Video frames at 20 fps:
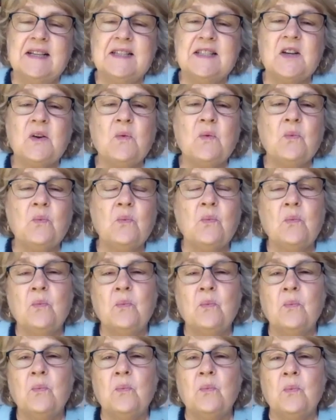So
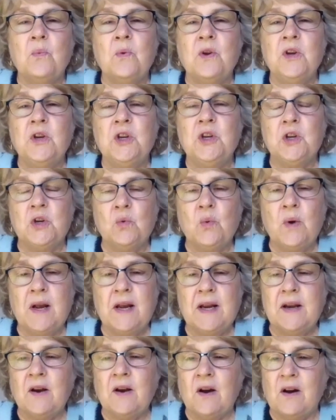you
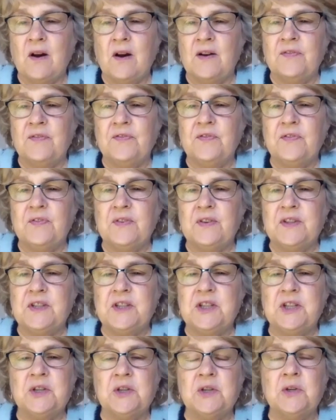went off
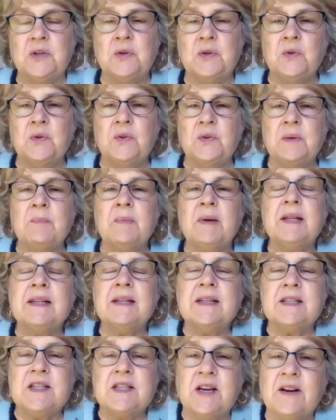to the
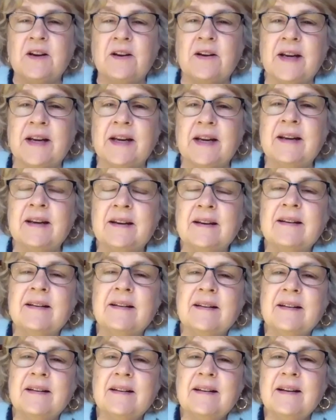military
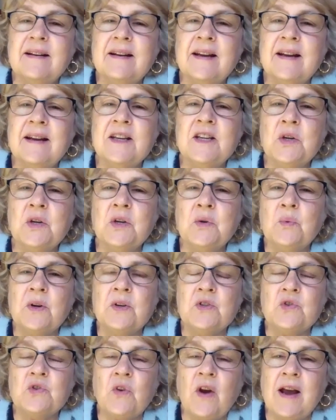and you
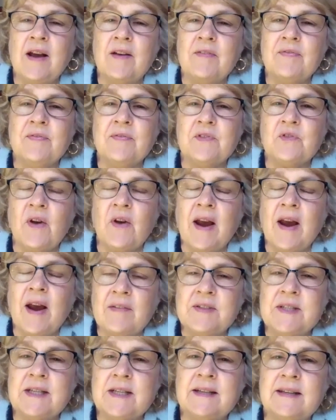were
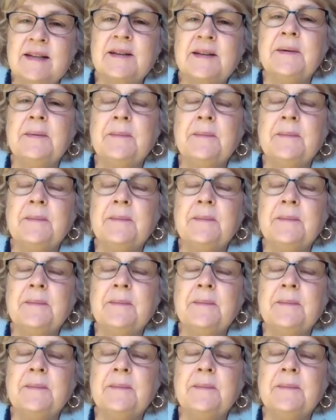drafted?